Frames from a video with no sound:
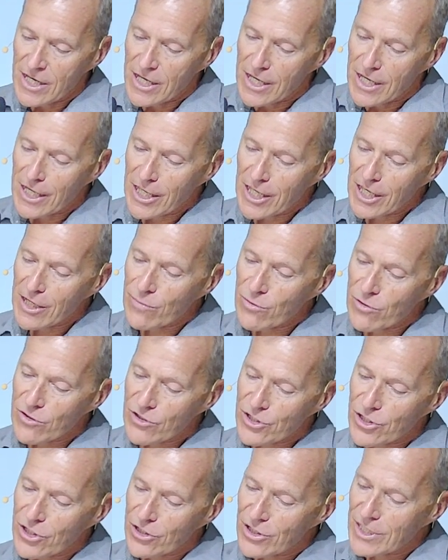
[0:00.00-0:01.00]
in
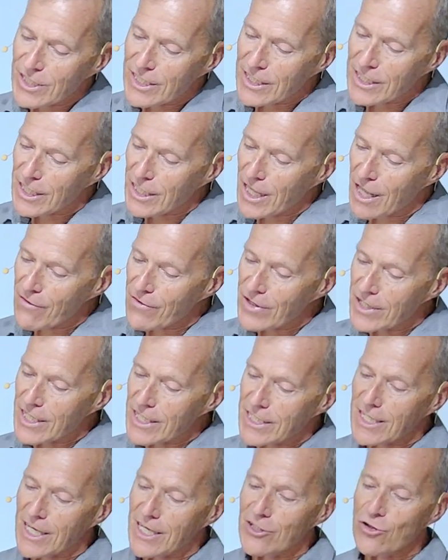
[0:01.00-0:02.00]
Hebrews 13 11, it
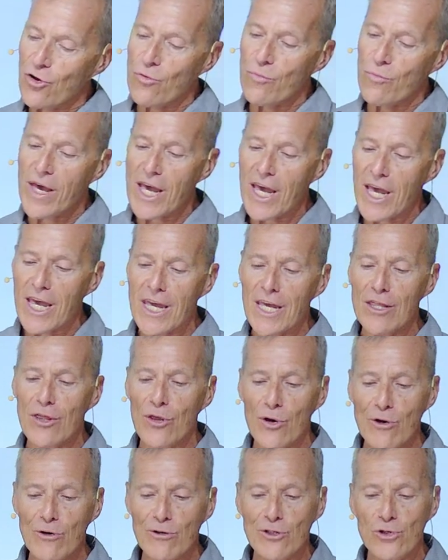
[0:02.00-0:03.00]
says, Obey
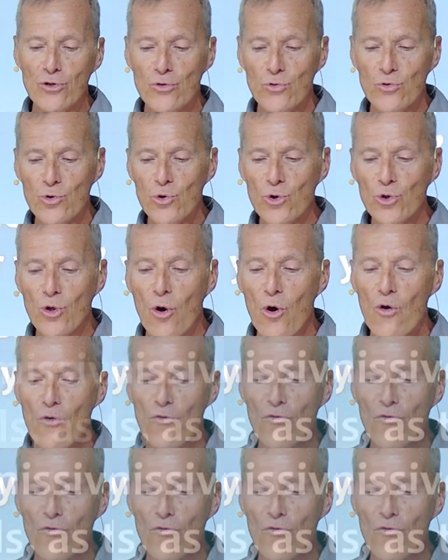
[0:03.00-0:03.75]
those who rule over